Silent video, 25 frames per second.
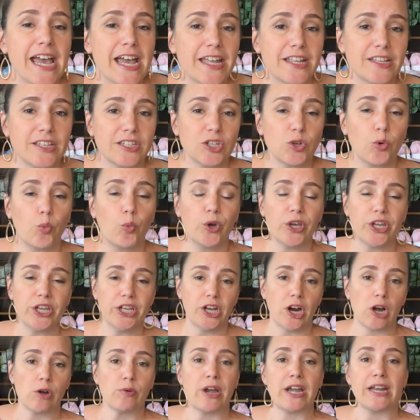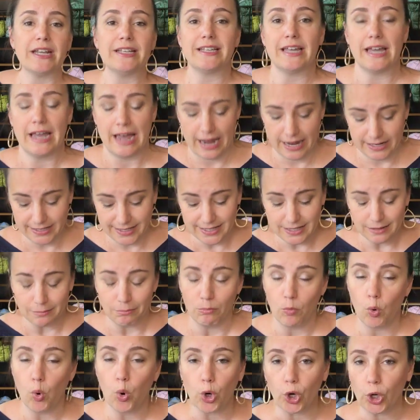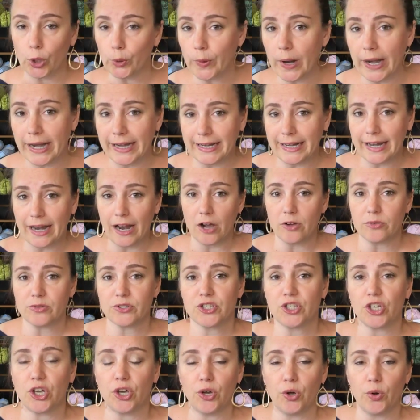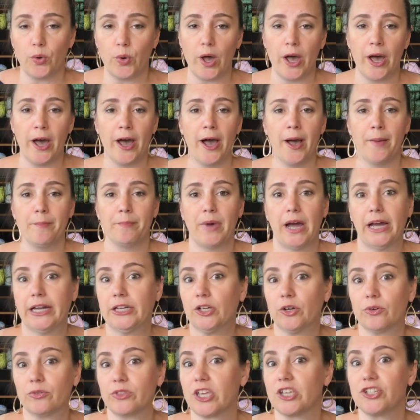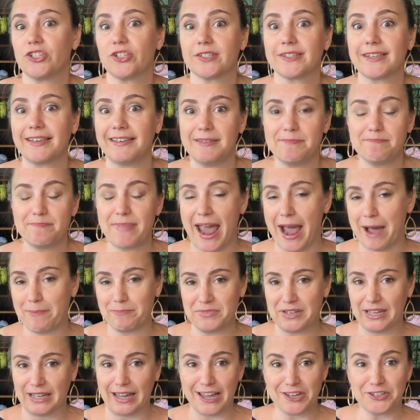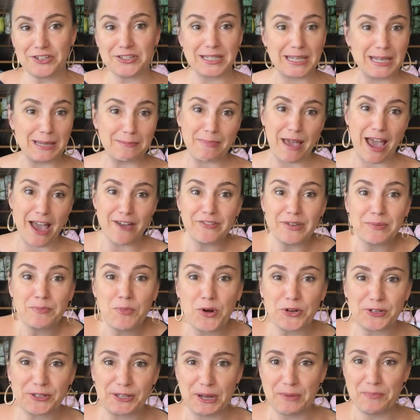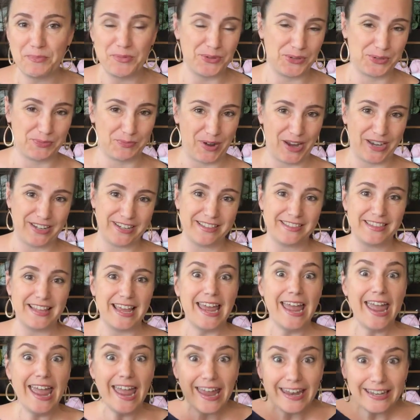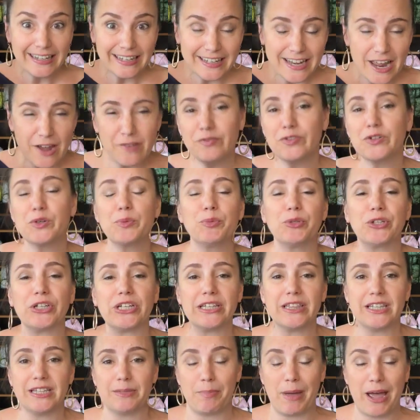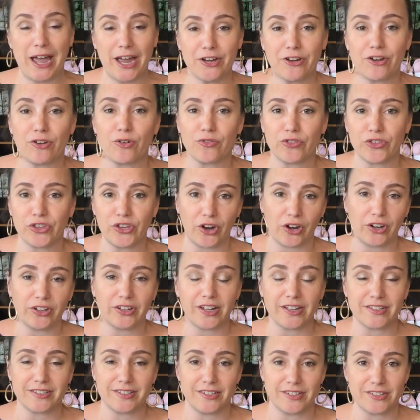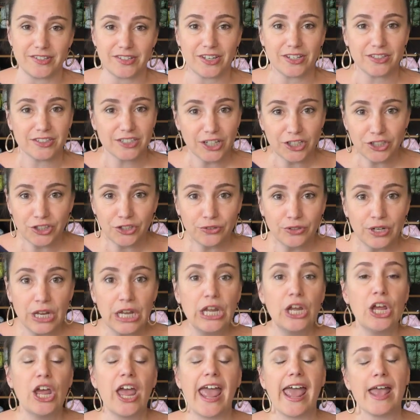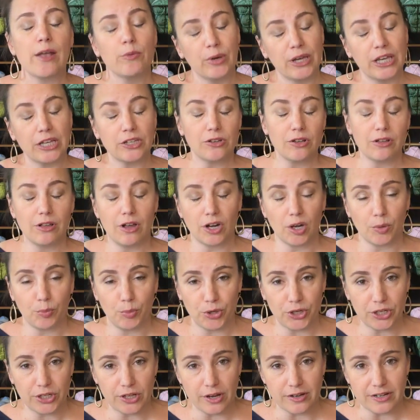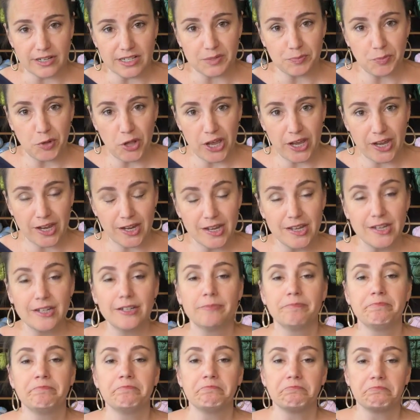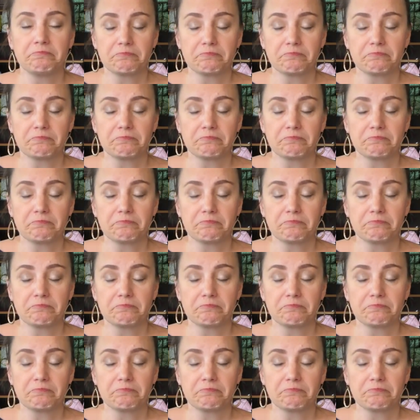And we are ready to add some more right now. So um, I know they just keep happening. I just keep having more samples made, and then inevitably the pattern or the yarn gets discontinued, and we can no longer put it on display